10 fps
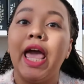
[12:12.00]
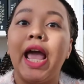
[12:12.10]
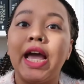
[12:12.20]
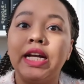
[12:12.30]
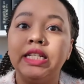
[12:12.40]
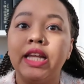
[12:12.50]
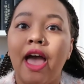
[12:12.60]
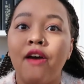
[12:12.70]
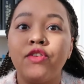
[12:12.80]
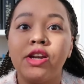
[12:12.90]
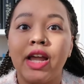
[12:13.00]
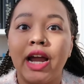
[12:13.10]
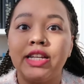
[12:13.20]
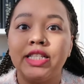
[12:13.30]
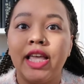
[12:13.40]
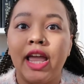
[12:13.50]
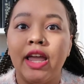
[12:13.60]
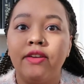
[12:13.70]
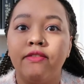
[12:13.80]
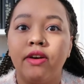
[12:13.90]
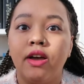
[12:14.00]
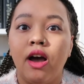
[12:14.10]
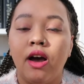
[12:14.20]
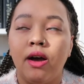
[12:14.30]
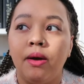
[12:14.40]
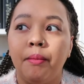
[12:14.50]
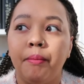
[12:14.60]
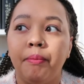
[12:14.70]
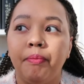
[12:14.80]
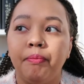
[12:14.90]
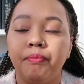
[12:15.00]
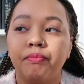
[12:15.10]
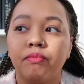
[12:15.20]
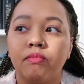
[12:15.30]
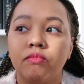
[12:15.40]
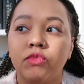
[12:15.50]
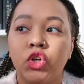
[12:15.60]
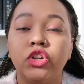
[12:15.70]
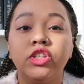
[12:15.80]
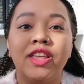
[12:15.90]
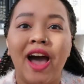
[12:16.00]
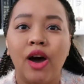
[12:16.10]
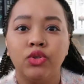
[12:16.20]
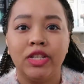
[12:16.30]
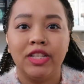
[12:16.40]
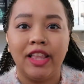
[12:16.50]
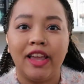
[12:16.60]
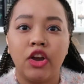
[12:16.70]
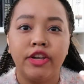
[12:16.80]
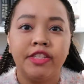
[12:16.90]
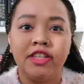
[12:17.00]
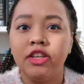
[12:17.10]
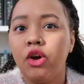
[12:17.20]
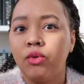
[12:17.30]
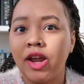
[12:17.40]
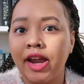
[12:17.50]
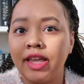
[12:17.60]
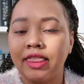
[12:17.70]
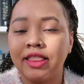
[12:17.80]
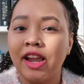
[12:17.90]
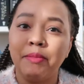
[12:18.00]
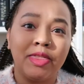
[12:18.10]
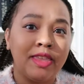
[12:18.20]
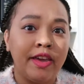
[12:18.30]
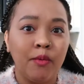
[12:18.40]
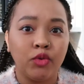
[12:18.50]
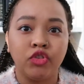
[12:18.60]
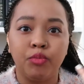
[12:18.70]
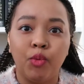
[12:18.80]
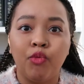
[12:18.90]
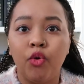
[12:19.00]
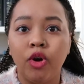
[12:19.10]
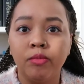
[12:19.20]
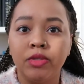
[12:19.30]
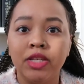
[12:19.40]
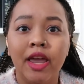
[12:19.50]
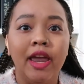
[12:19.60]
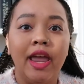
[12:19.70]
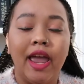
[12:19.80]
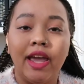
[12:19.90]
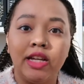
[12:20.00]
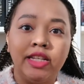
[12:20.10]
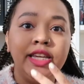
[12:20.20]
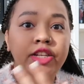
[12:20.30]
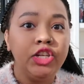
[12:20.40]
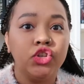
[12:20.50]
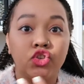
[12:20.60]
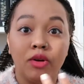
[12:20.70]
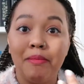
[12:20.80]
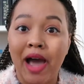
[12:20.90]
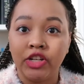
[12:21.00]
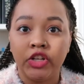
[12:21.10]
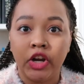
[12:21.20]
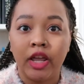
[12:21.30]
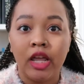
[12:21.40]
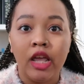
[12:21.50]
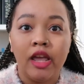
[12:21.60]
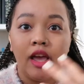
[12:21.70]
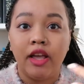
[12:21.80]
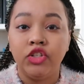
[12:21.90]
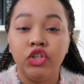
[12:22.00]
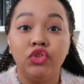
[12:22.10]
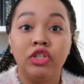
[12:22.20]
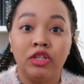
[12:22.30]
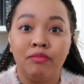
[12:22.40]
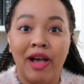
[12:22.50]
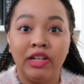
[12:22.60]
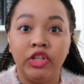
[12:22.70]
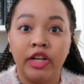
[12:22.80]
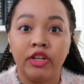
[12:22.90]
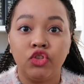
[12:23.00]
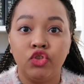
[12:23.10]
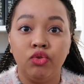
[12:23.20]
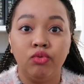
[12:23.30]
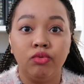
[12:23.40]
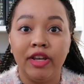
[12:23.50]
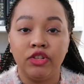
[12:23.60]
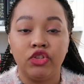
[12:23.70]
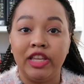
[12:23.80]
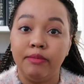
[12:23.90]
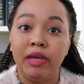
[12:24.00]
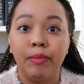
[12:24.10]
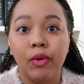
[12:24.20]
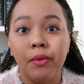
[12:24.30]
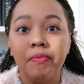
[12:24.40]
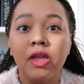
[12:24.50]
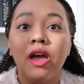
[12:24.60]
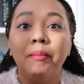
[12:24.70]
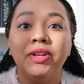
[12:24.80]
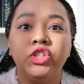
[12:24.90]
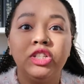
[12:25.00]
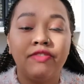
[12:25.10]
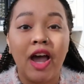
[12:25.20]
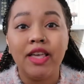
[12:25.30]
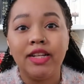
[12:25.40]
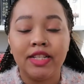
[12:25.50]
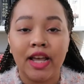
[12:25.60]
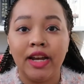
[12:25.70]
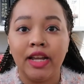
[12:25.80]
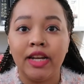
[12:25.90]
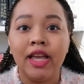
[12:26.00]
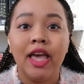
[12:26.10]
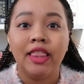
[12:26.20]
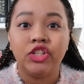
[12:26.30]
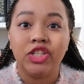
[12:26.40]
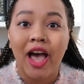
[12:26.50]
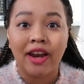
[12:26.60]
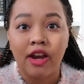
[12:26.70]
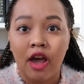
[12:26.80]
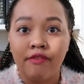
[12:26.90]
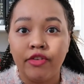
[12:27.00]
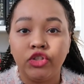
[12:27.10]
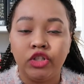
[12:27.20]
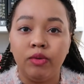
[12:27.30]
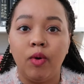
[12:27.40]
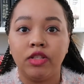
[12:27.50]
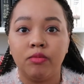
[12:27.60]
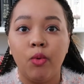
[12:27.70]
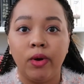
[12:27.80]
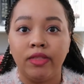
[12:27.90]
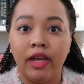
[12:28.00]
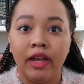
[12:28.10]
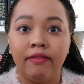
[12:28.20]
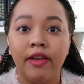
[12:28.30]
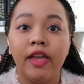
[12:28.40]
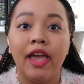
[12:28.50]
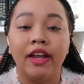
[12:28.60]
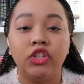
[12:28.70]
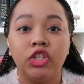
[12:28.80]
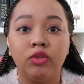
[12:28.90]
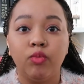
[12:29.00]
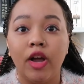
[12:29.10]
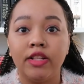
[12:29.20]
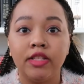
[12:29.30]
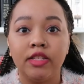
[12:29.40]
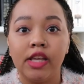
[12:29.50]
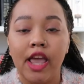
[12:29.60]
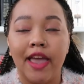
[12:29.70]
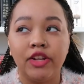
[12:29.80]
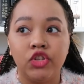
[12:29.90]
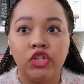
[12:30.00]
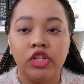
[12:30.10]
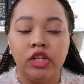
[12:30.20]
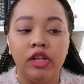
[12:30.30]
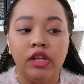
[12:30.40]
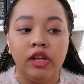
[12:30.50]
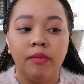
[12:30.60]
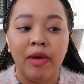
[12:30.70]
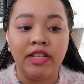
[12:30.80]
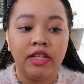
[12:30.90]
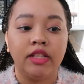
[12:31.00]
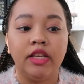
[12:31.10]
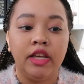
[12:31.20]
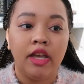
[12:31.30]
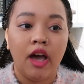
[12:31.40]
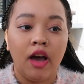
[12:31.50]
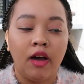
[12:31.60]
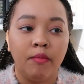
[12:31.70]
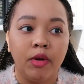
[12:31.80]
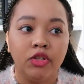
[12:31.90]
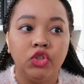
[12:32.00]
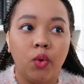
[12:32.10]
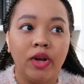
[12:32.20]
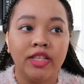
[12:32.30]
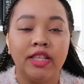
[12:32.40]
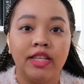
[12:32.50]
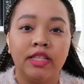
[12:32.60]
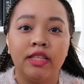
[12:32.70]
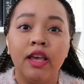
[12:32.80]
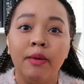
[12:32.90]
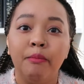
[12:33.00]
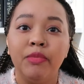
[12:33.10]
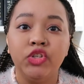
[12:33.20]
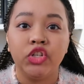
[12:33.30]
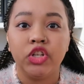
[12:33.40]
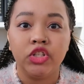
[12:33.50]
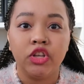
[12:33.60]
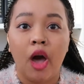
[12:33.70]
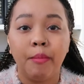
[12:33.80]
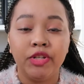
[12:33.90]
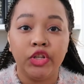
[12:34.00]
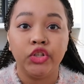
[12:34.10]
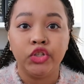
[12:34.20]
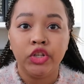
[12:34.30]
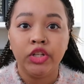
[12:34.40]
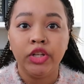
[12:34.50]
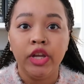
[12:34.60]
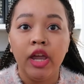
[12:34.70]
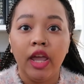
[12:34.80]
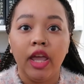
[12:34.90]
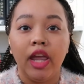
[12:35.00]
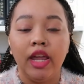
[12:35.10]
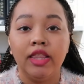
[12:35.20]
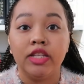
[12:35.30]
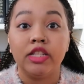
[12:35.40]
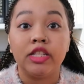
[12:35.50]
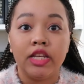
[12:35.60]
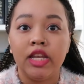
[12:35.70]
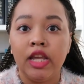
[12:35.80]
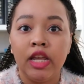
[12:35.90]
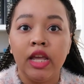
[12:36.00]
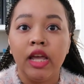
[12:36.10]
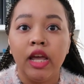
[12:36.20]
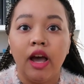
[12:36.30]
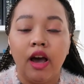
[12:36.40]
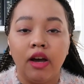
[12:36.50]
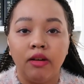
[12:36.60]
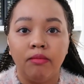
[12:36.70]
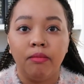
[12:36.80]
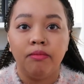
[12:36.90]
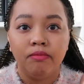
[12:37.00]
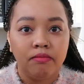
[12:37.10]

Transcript: And every night they've turned the house into like a casino night type of thing where she performs, and he teaches her magic and she uses magic to entertain the people. But she's finally decided that she's had enough, she wants more in life, and she runs and she basically joins this magician's competition in the city down